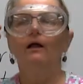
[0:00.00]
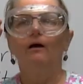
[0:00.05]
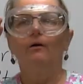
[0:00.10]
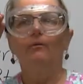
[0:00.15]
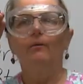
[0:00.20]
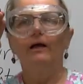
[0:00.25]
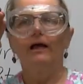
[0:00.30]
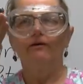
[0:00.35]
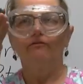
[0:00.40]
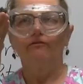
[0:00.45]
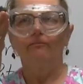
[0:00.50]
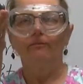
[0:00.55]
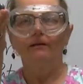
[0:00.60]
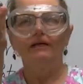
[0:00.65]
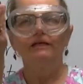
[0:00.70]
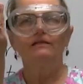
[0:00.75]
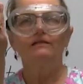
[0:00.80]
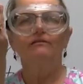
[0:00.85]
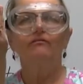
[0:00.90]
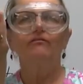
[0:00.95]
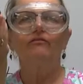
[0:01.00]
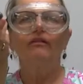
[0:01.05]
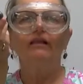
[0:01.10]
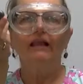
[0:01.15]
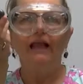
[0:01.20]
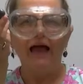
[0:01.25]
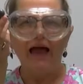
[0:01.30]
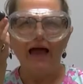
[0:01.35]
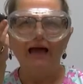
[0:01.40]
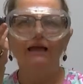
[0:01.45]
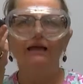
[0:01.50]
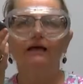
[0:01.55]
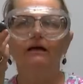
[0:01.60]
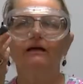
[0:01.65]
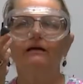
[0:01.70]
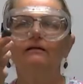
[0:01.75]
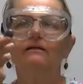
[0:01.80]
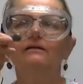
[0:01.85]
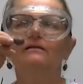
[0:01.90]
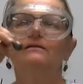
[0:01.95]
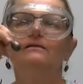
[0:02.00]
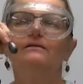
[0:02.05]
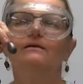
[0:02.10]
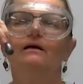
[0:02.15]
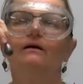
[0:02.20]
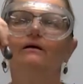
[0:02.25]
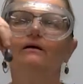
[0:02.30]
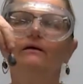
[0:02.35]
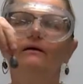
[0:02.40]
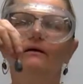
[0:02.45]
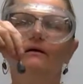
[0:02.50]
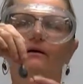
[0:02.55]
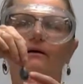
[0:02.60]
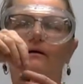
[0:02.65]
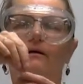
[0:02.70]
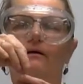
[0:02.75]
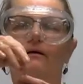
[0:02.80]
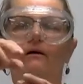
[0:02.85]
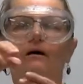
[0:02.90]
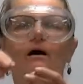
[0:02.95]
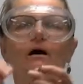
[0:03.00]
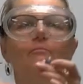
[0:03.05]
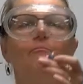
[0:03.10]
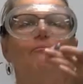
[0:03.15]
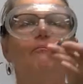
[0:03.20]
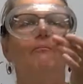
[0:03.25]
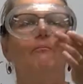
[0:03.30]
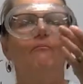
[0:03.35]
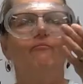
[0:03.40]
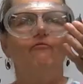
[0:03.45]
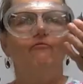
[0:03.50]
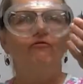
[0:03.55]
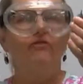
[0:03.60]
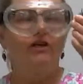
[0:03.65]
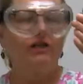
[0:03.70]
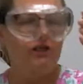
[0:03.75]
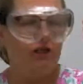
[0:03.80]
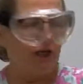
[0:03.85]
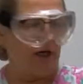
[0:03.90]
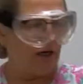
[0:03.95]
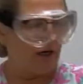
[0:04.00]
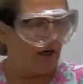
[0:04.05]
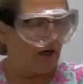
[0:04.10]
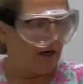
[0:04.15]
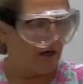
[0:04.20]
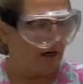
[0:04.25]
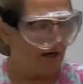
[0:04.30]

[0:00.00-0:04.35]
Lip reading: We have a piece of lead. This is a fishing